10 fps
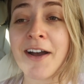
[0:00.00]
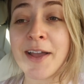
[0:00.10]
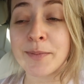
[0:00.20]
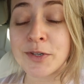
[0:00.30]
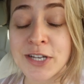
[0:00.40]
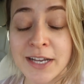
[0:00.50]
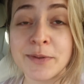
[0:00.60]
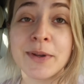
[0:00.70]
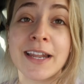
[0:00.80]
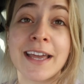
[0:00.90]
I am
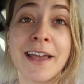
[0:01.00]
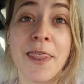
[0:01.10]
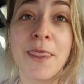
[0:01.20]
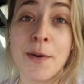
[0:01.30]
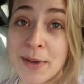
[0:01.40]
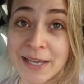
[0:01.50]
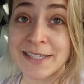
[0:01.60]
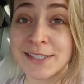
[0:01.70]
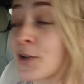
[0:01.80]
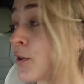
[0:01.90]
genuinely the
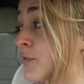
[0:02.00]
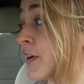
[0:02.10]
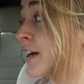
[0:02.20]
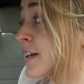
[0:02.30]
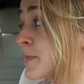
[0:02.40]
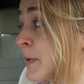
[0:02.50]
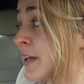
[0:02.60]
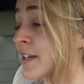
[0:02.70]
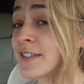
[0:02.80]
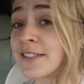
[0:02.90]
biggest convert
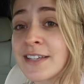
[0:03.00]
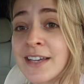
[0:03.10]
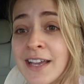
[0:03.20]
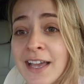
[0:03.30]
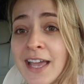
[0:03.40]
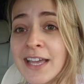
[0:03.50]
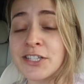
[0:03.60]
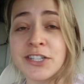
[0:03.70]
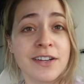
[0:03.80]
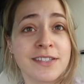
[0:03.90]
because
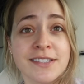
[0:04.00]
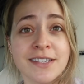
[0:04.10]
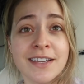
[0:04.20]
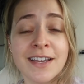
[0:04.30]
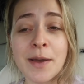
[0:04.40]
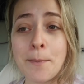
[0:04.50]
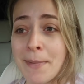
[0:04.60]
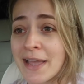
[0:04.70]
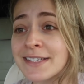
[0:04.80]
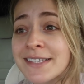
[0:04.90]
it just
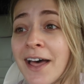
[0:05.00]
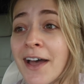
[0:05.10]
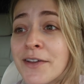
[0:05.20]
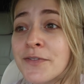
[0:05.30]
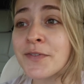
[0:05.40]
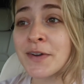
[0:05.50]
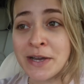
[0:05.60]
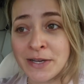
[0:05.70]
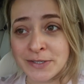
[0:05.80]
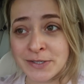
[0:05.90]
makes life
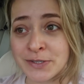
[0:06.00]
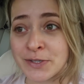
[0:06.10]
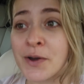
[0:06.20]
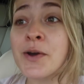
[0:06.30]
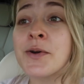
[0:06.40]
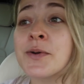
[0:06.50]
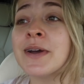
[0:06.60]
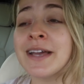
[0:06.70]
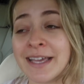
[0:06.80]
so